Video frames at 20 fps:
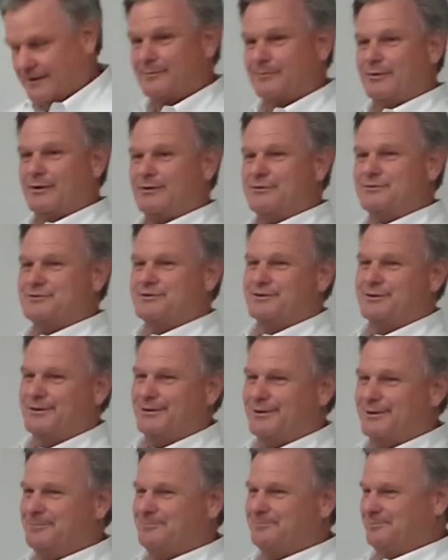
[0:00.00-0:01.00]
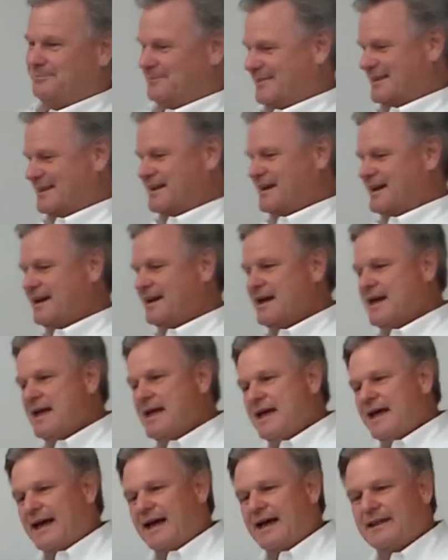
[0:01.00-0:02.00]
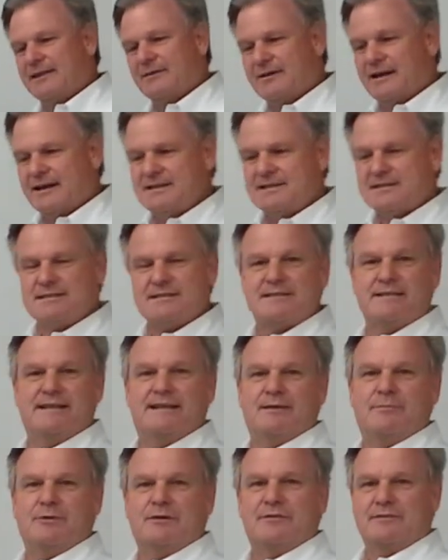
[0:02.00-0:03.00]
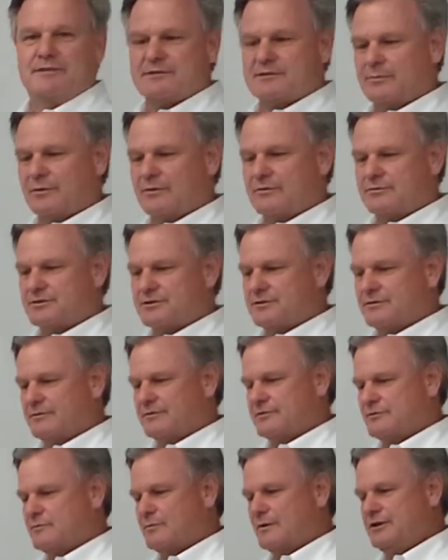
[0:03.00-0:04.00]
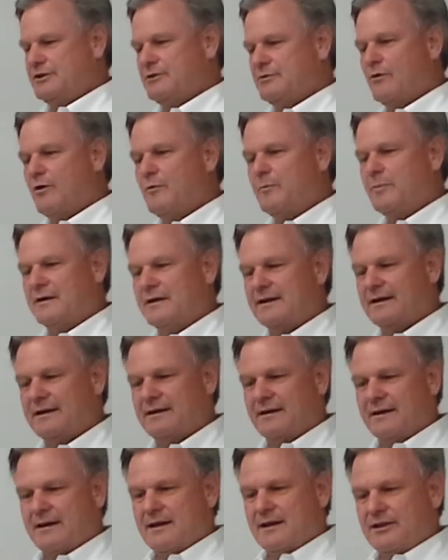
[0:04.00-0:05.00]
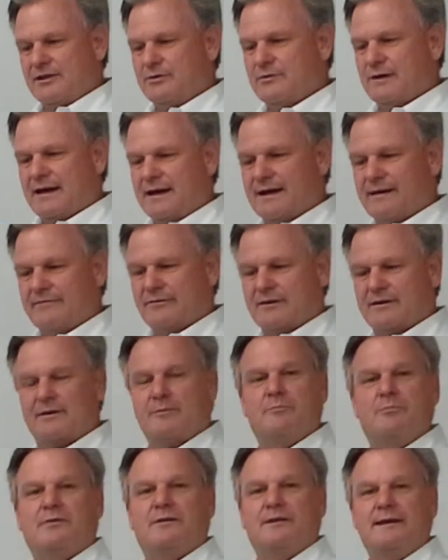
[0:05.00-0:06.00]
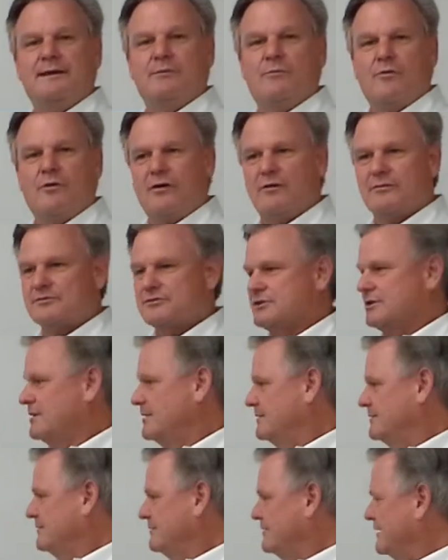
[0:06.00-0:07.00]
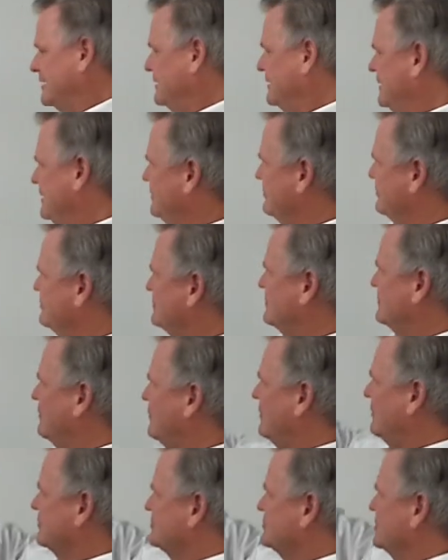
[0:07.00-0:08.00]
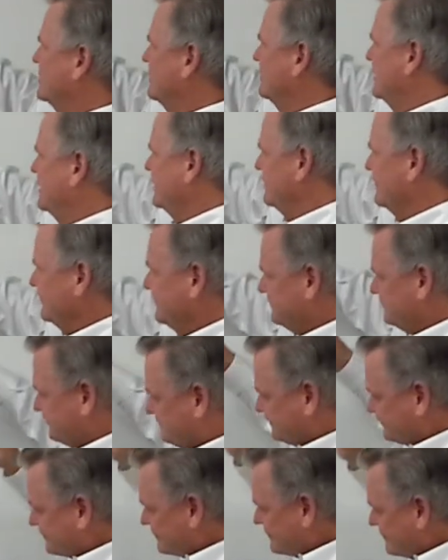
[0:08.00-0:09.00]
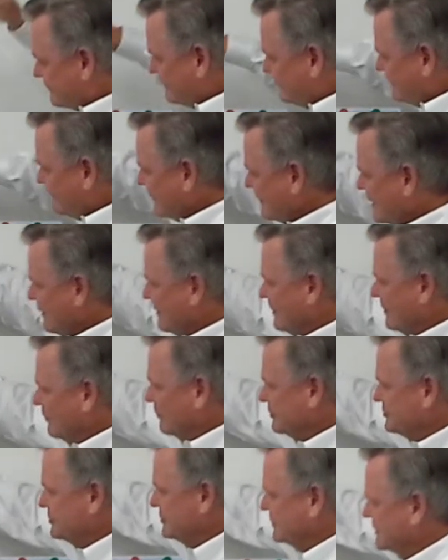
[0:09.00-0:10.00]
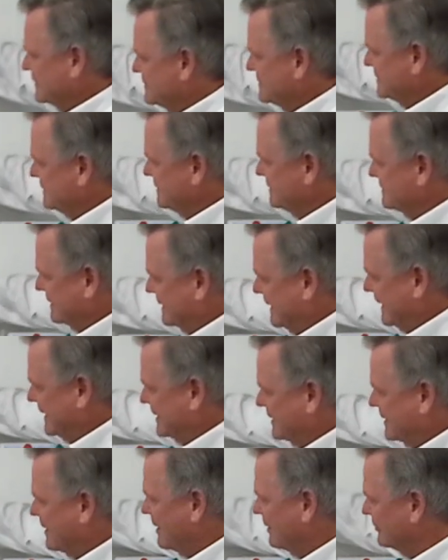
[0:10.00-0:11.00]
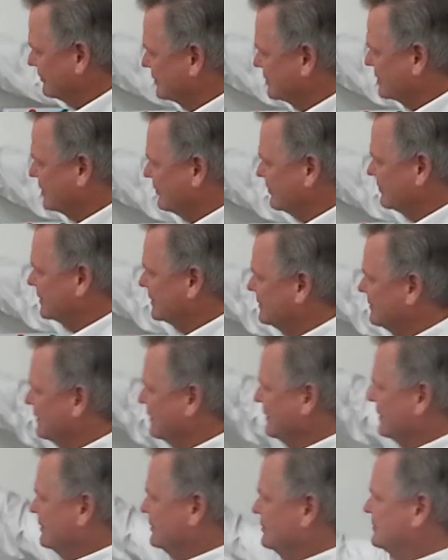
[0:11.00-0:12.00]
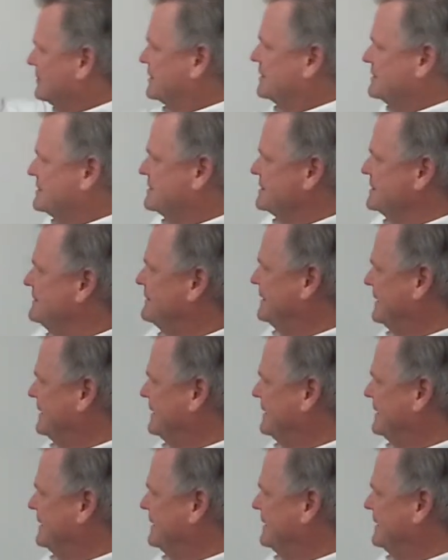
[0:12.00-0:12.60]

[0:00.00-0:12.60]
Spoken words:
brochure, okay? And the nicest thing about this brochure is when you open it, you have a complete wall chart, right? Here's the wall chart here. What you can see is, again, color-coded. You can see